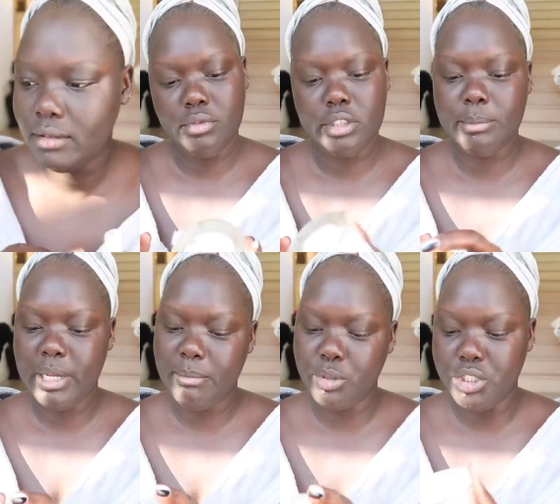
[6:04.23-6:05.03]
for
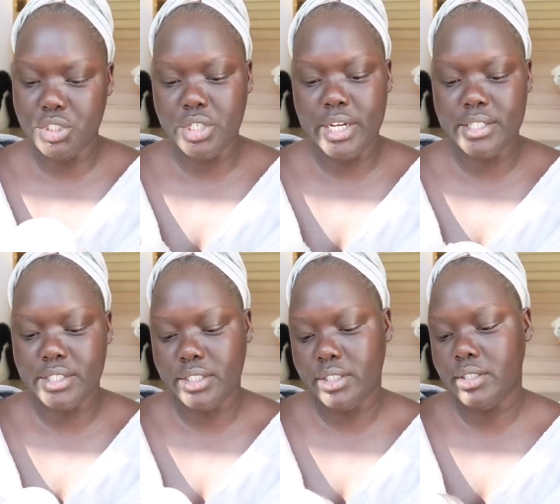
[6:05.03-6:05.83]
my
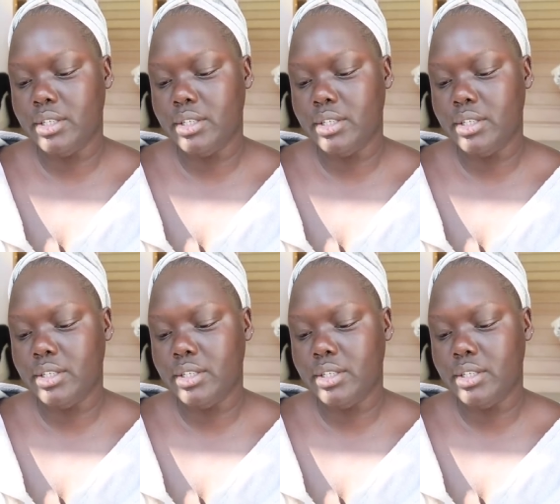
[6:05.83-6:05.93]
moisturizer,